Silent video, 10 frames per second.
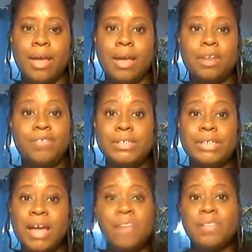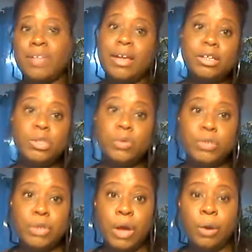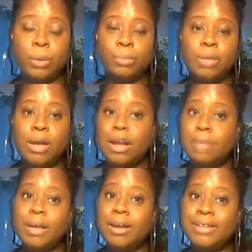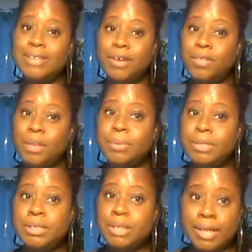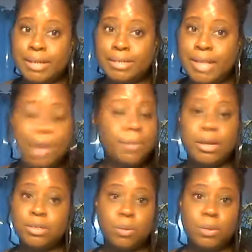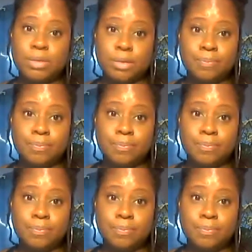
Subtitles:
And if it's not, then the answer is no. Now, I'm not going to tell you that it was easy to get to that, because it wasn't.